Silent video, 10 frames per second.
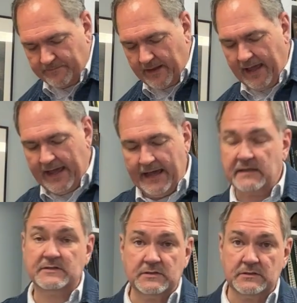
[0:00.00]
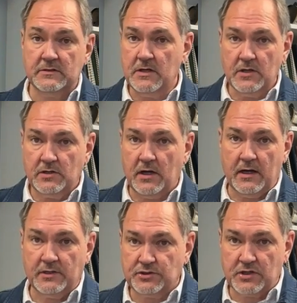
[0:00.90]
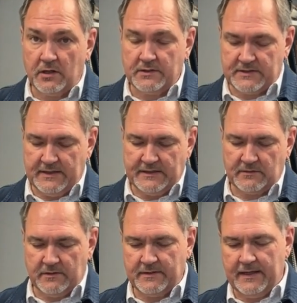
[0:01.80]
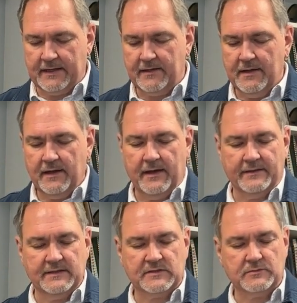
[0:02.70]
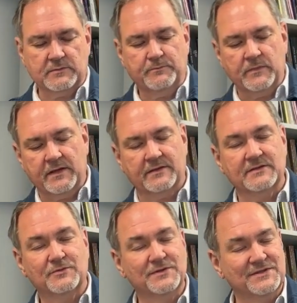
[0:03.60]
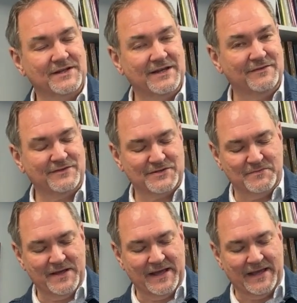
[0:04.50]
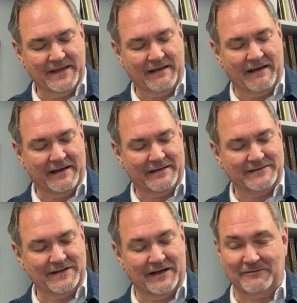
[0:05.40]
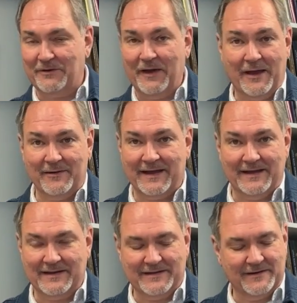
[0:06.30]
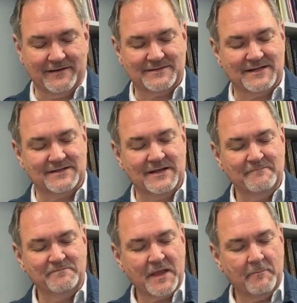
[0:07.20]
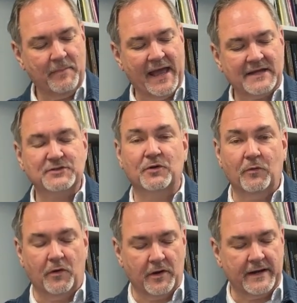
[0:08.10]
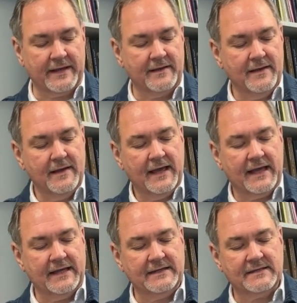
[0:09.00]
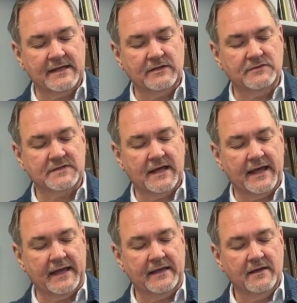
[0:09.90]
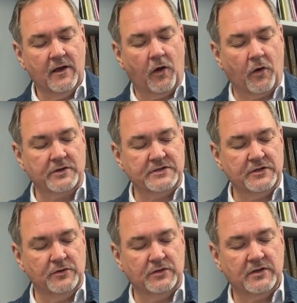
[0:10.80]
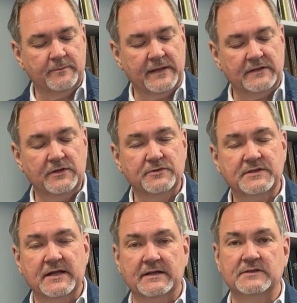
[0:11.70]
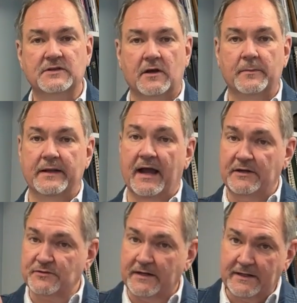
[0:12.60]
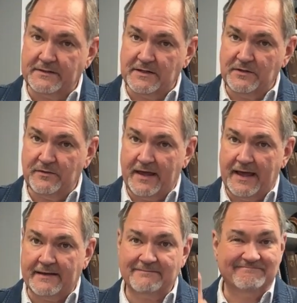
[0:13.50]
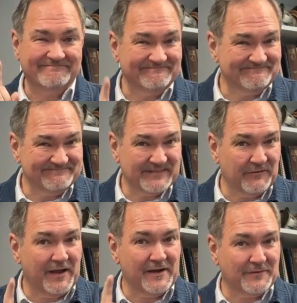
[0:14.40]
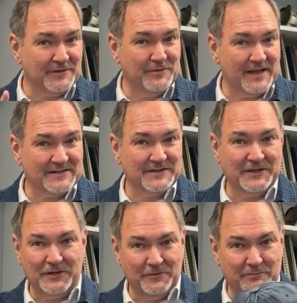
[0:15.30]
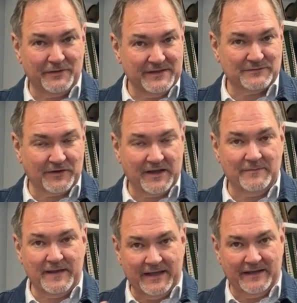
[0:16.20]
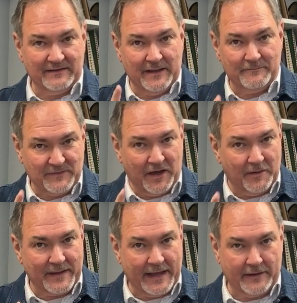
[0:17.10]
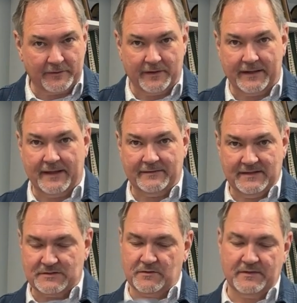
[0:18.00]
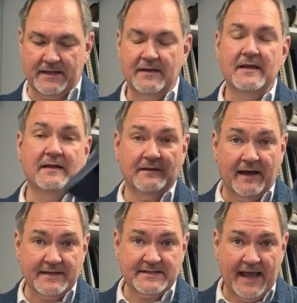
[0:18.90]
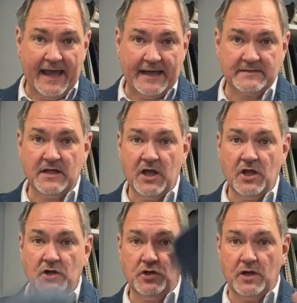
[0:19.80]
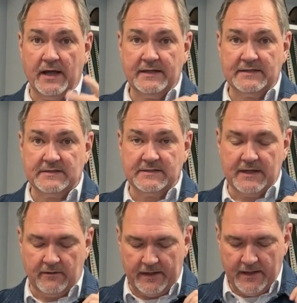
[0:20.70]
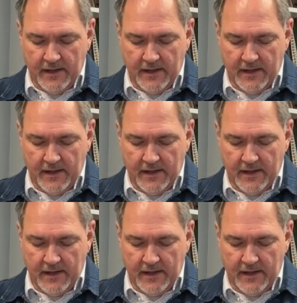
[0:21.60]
Hats, shirts, and that sort of thing. This was a gift to me. I don't know how it got in here. It says, pastor warning, anything you say or do could be used in a sermon. I try not to do that. If I ever do that to you, please forgive me and call me out on that and that sort of thing. Nice hat, not necessary.